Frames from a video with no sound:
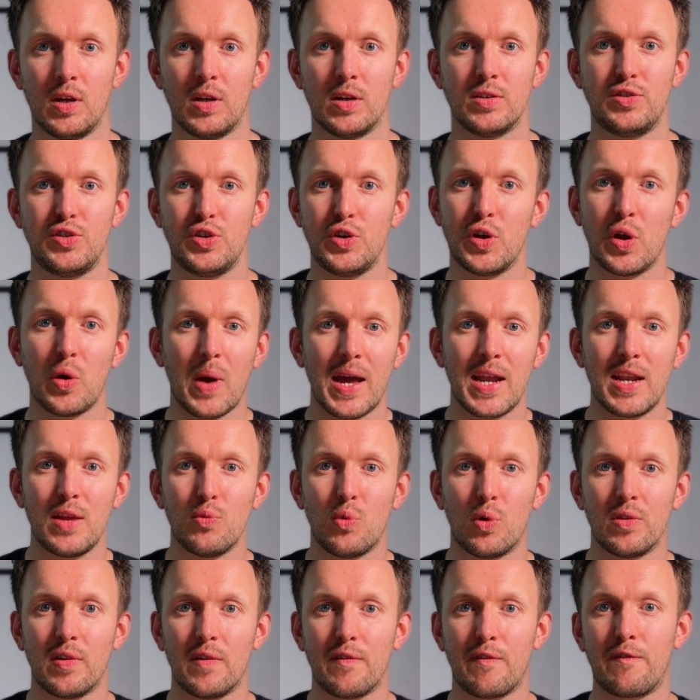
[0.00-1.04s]
Do you know
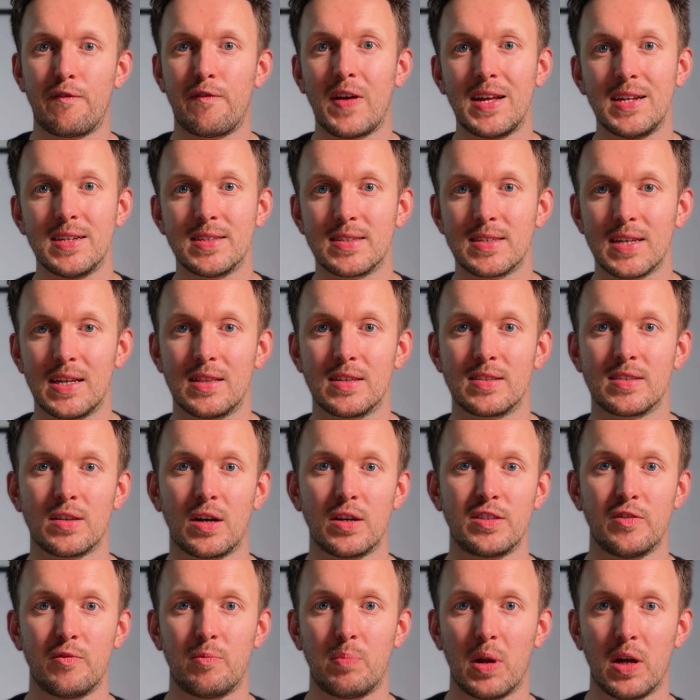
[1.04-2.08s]
anyone that faints at the
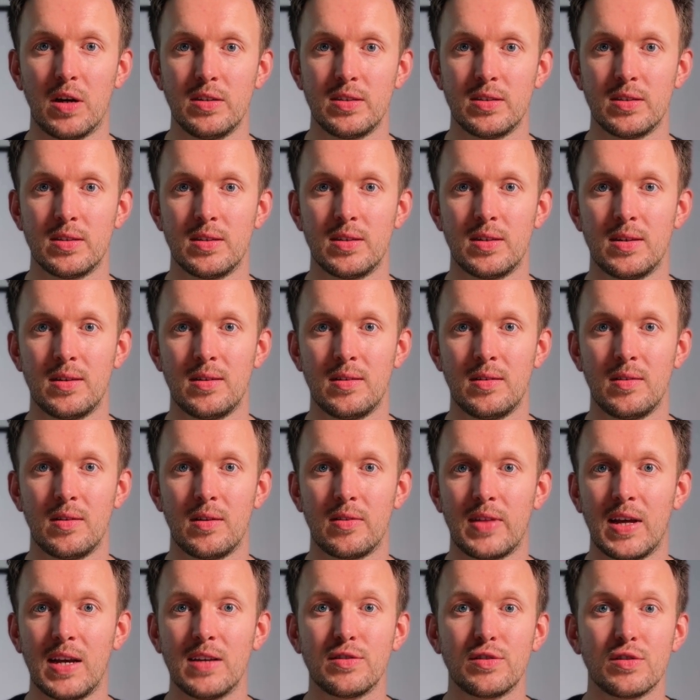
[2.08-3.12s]
sight of blood?
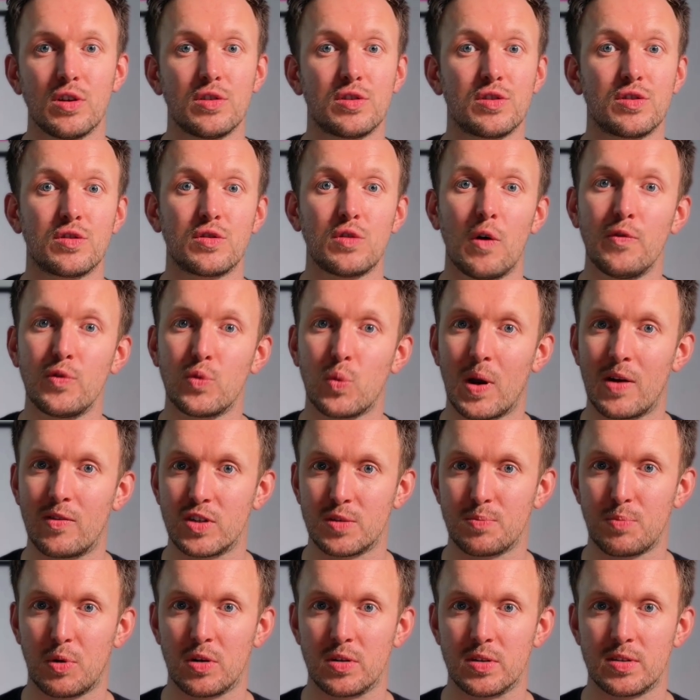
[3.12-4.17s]
That's a software
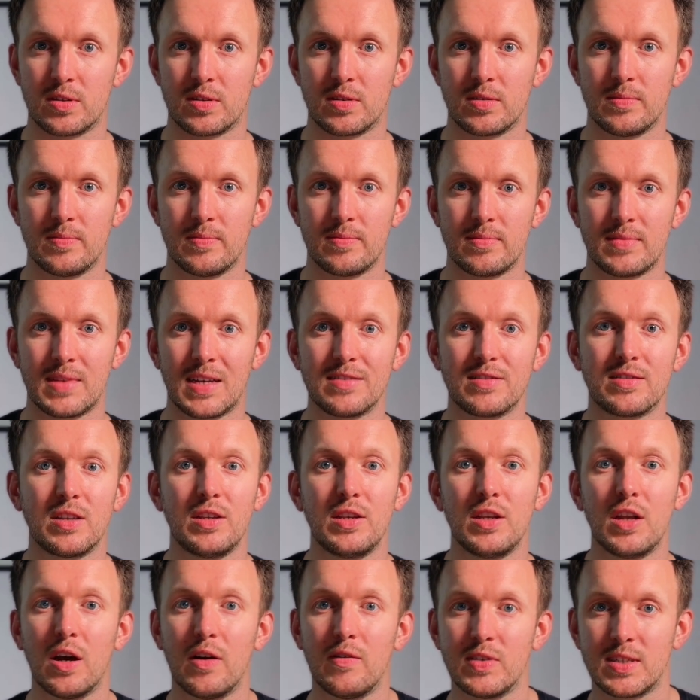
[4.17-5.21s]
response. That's the
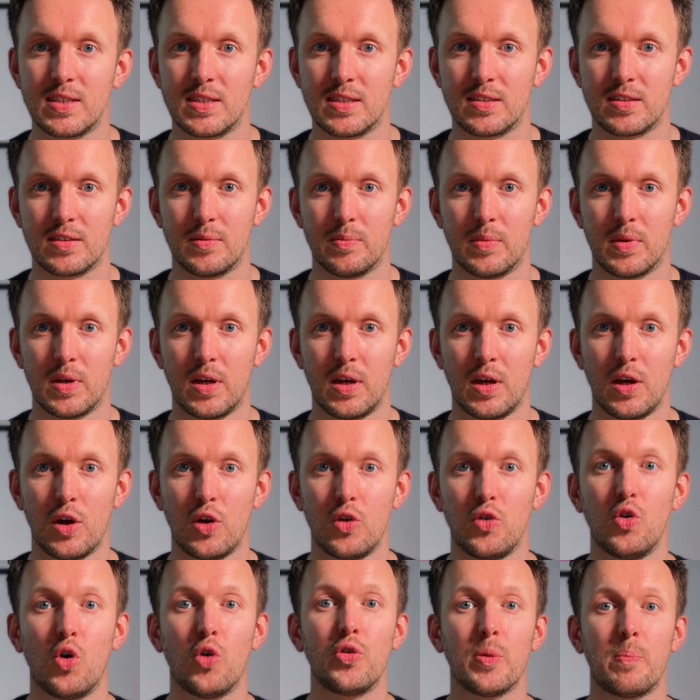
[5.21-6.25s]
nervous system,
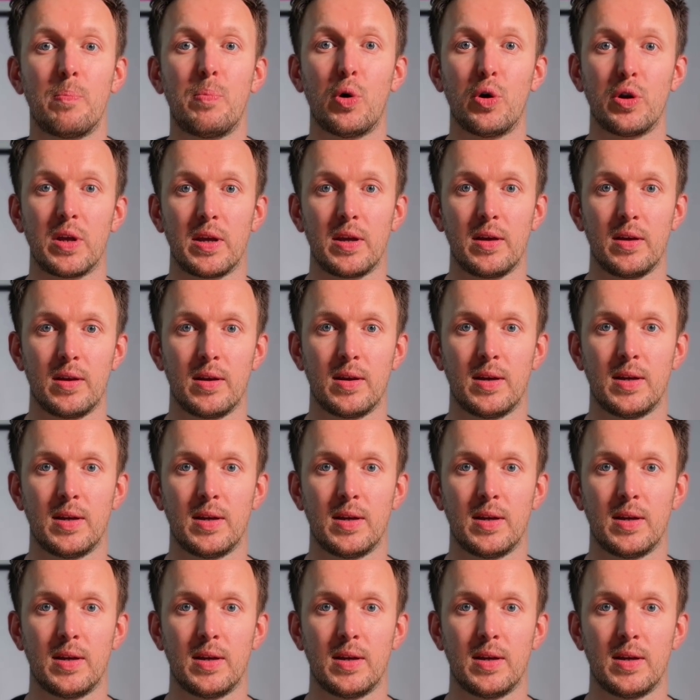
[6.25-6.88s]
not the body.